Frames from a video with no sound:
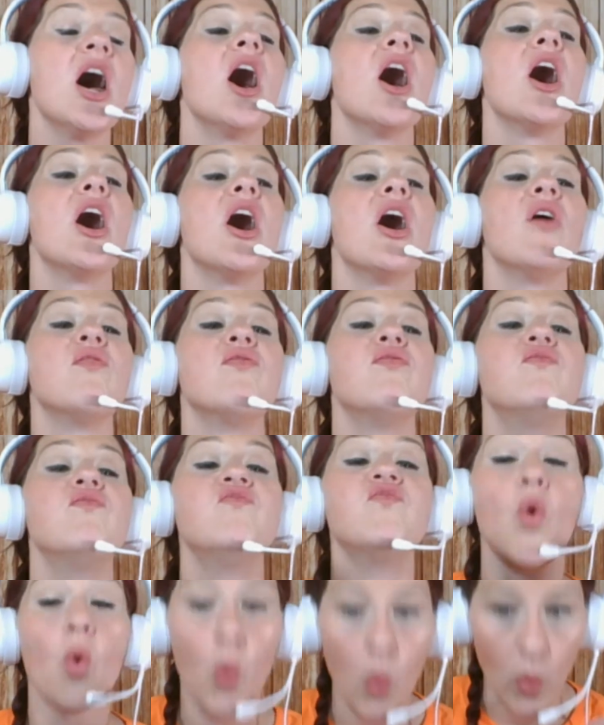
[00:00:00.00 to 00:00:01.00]

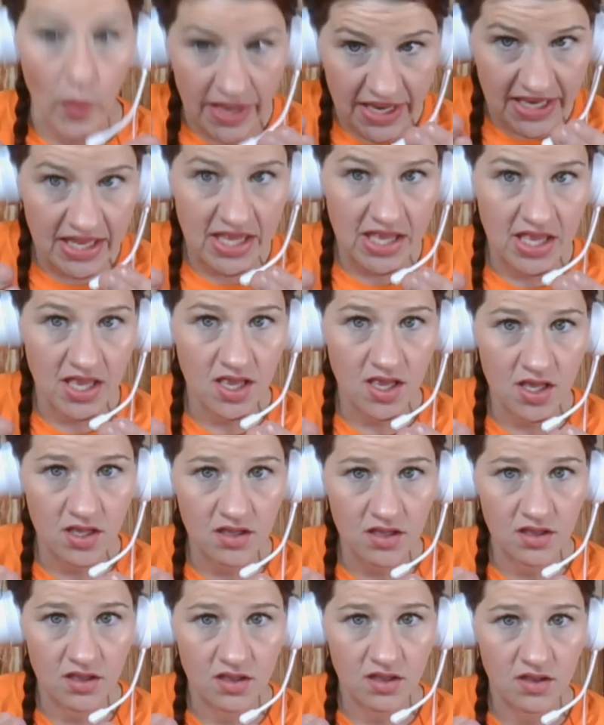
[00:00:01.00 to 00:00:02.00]
avoiding
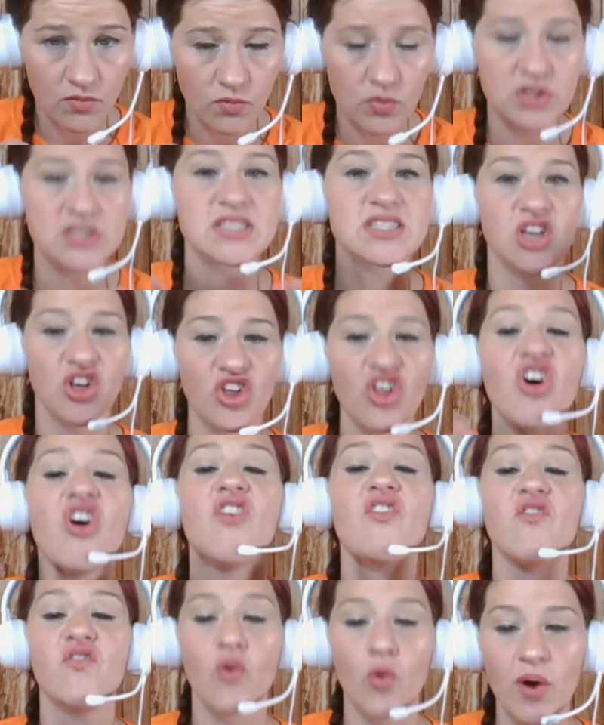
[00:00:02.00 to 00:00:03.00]

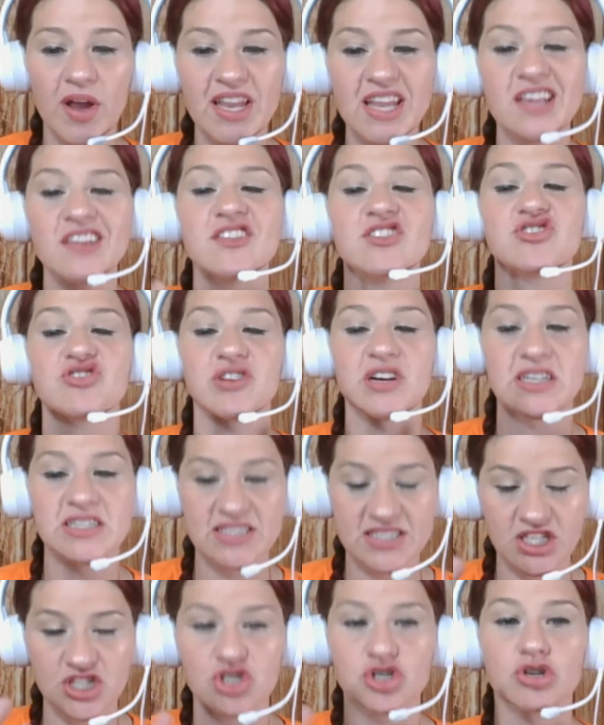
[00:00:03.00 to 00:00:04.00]
the
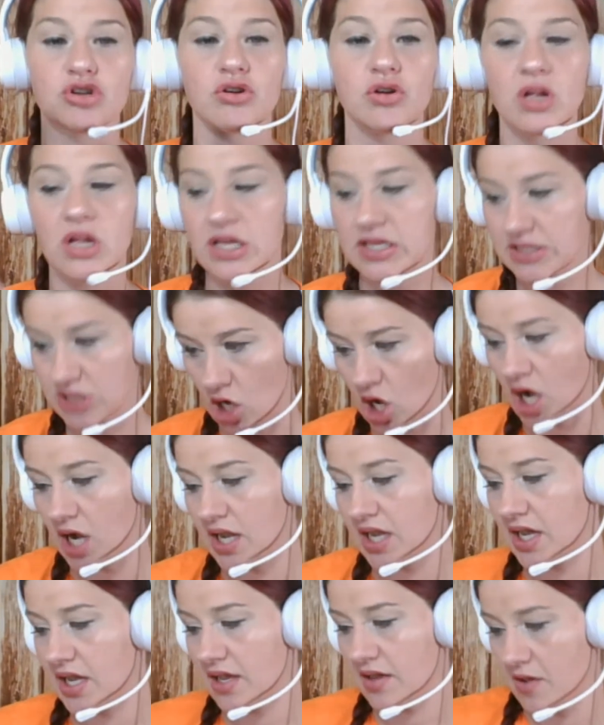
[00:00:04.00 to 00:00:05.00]
transitional talk,
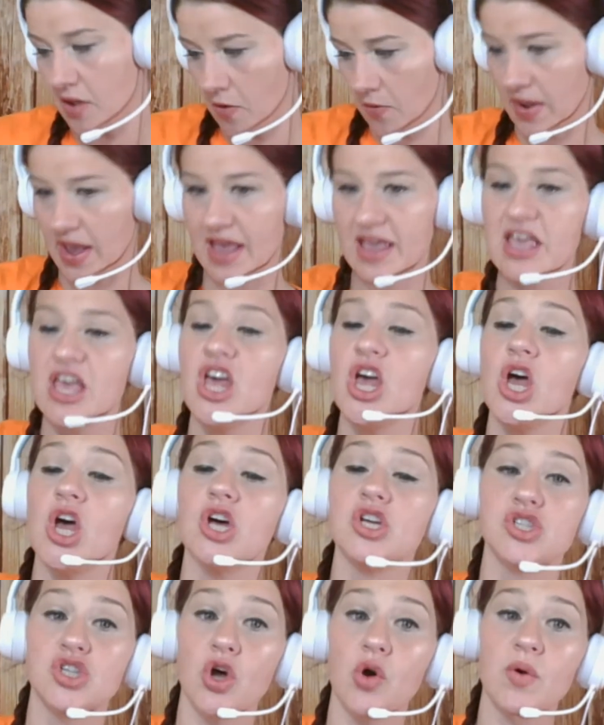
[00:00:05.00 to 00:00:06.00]
okay?
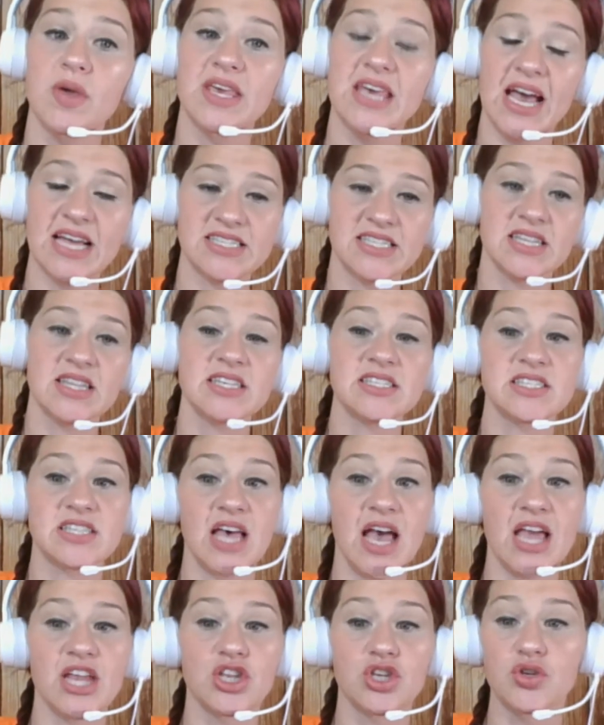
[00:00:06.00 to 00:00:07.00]
So get to the
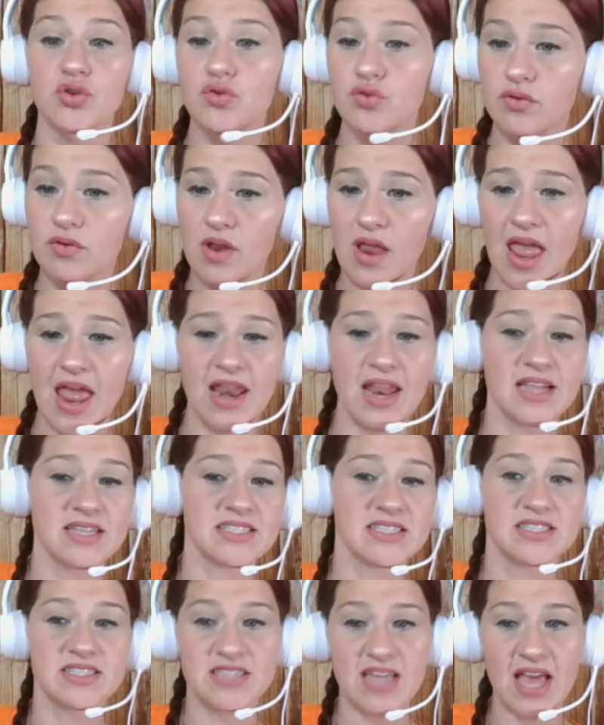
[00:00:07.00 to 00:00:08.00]
slide, and
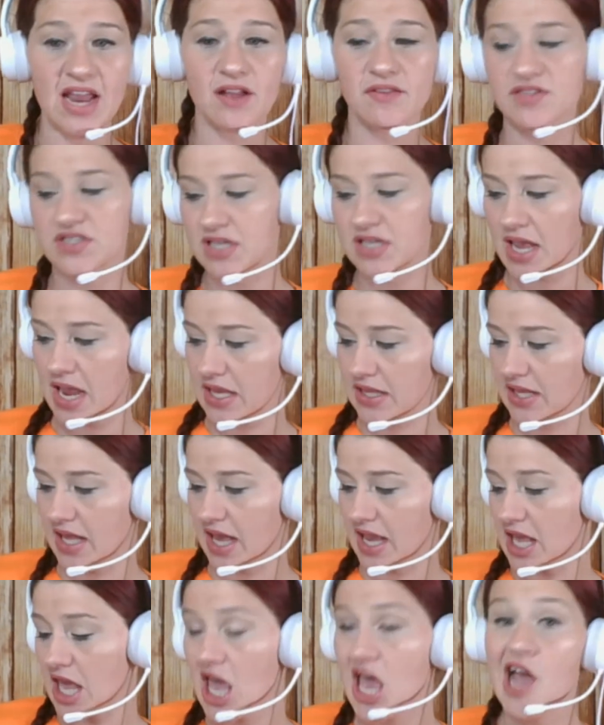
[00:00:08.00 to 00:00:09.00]
instead of saying
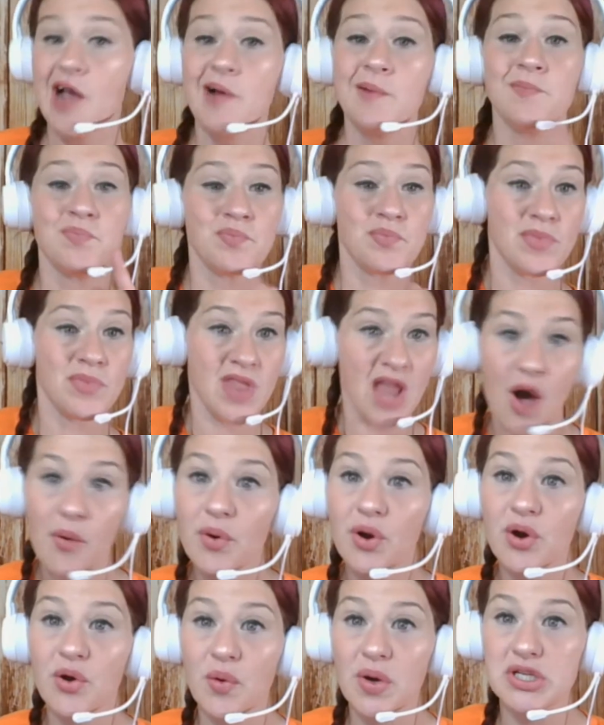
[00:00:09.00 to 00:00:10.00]
like, now we're
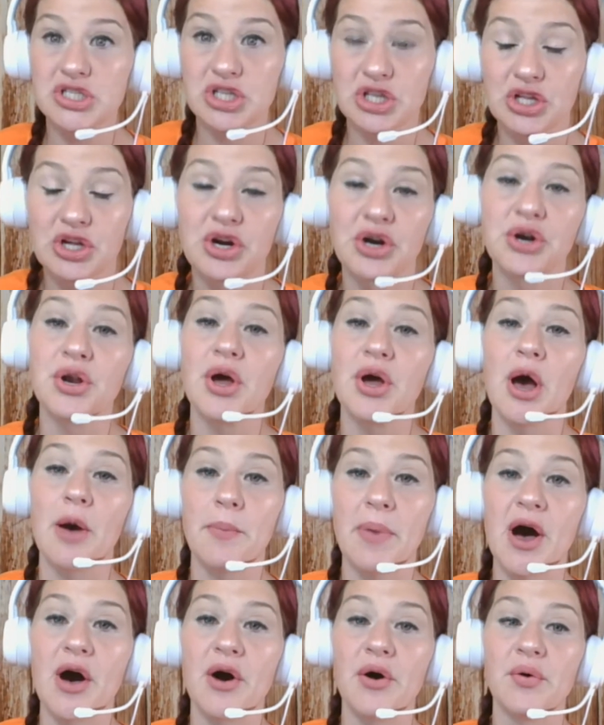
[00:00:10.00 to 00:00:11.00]
going to learn
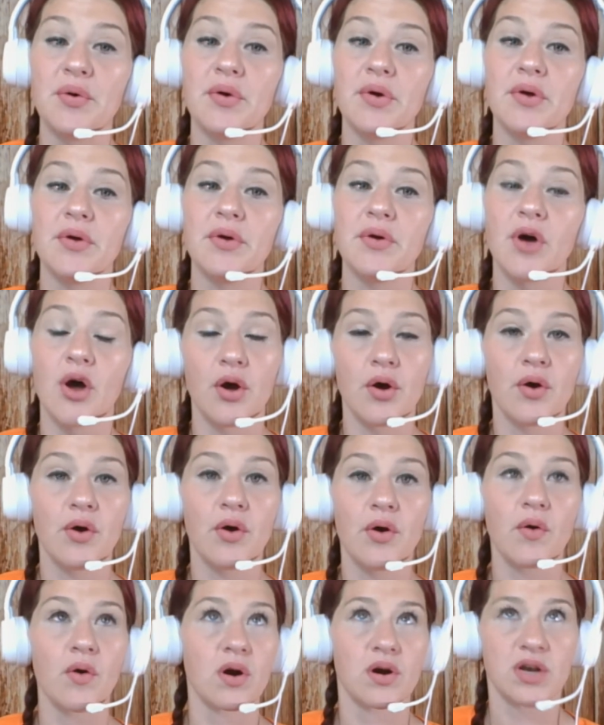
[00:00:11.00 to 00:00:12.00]
about,
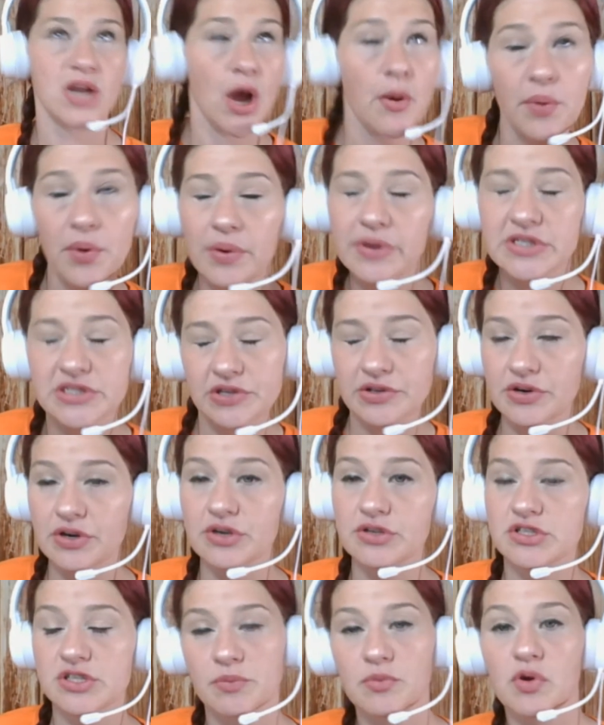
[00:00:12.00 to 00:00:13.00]
or now we're going to learn some new